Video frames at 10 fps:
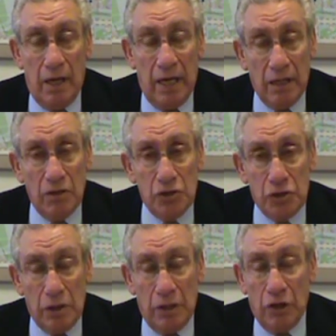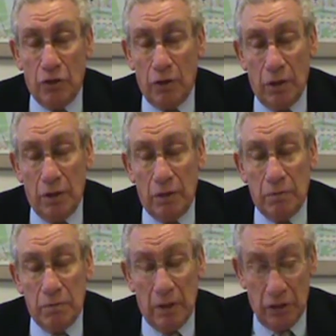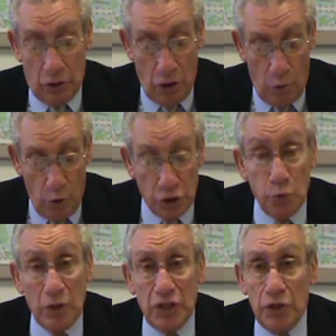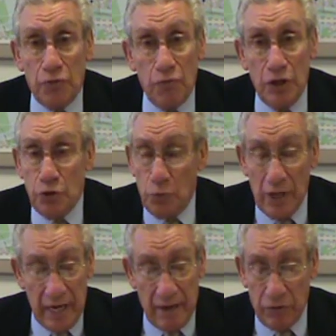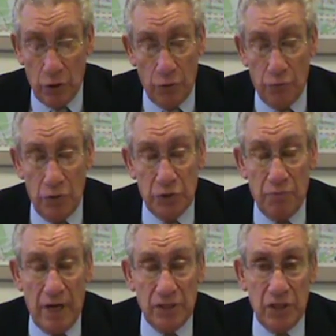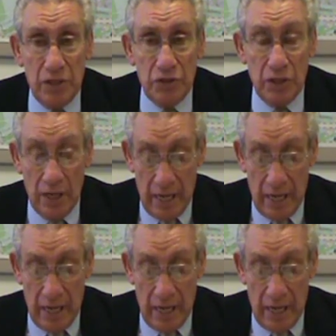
English in the cohort 23 do not have to go through this process,